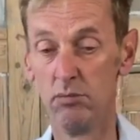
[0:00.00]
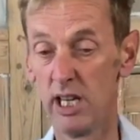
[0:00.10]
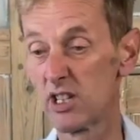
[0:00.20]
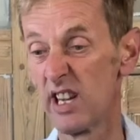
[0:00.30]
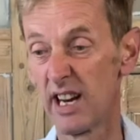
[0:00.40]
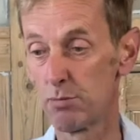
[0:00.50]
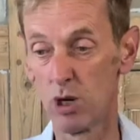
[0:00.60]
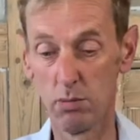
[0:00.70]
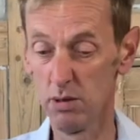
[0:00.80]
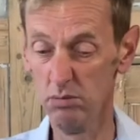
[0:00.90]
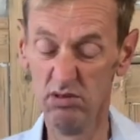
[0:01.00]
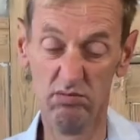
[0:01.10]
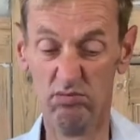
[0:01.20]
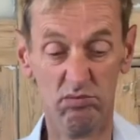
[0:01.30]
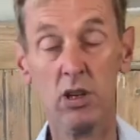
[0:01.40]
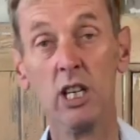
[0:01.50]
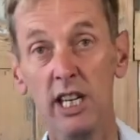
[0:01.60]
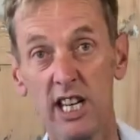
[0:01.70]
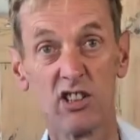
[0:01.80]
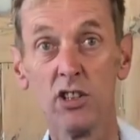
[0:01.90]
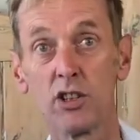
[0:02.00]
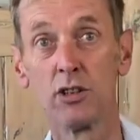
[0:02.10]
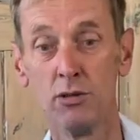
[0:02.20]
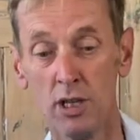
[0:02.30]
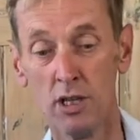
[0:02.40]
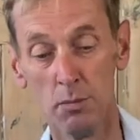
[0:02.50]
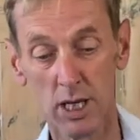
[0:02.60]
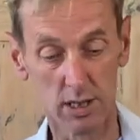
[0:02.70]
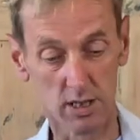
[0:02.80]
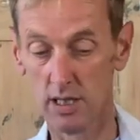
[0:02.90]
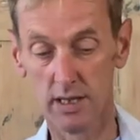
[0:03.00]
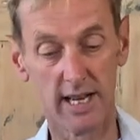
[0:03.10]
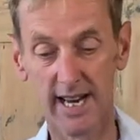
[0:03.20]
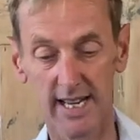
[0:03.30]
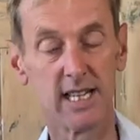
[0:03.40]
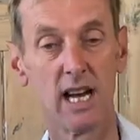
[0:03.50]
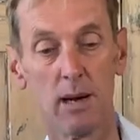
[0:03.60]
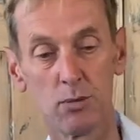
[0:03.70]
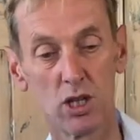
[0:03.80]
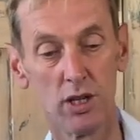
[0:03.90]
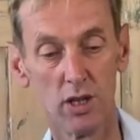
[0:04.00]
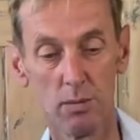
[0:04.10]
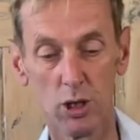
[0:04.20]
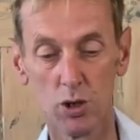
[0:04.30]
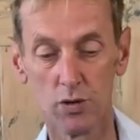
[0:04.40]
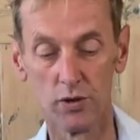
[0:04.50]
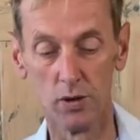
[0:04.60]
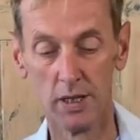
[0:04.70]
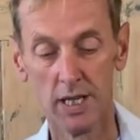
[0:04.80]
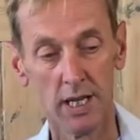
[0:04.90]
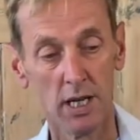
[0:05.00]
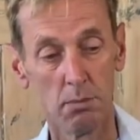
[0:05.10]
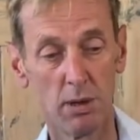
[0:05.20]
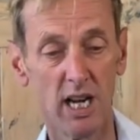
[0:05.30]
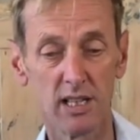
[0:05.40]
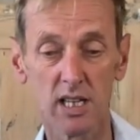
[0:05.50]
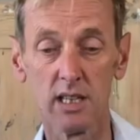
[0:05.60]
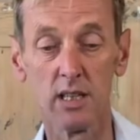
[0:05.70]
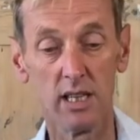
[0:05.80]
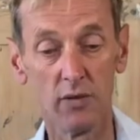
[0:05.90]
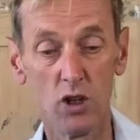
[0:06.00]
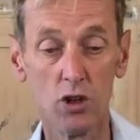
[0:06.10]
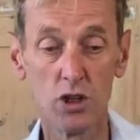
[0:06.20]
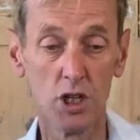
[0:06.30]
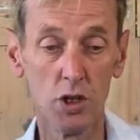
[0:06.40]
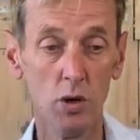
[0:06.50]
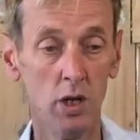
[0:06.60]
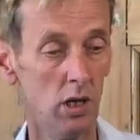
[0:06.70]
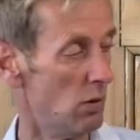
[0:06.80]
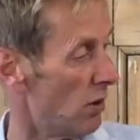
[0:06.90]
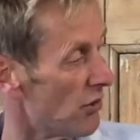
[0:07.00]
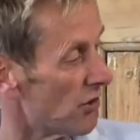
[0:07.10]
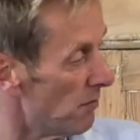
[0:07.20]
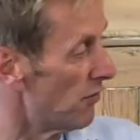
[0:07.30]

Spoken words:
is that a problem? It isn't, because that is absolutely beautiful. But if you do want some